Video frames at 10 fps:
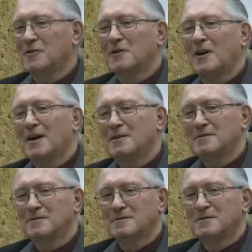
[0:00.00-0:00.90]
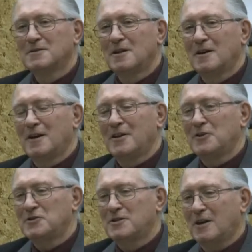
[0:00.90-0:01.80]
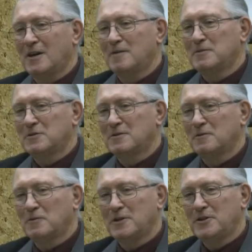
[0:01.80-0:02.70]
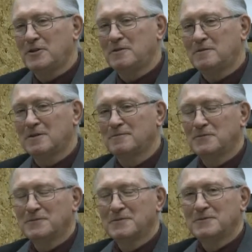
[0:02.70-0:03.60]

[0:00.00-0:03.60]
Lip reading: a lot. And there's times when you